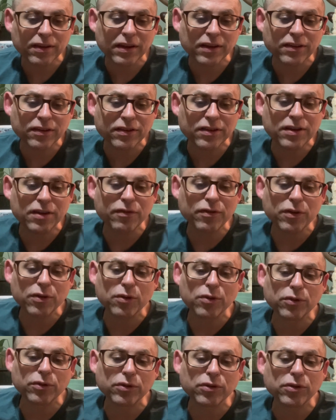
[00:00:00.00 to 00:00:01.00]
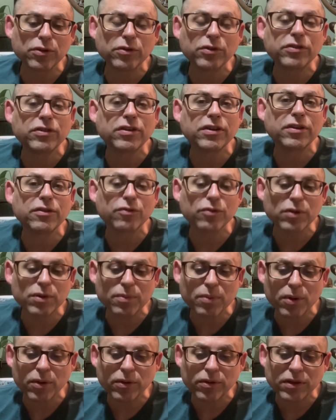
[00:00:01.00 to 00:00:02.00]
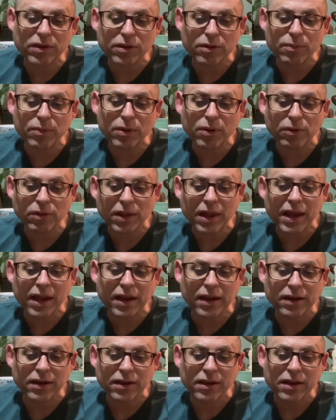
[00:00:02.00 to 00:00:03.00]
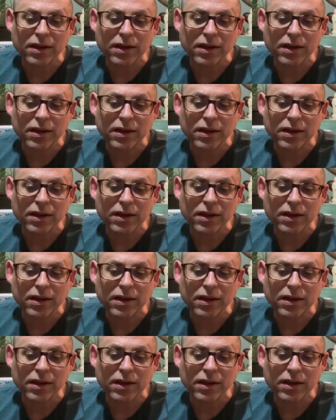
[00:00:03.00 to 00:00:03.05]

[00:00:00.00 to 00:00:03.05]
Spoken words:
it's difficult to achieve rebirth in the Pure Land.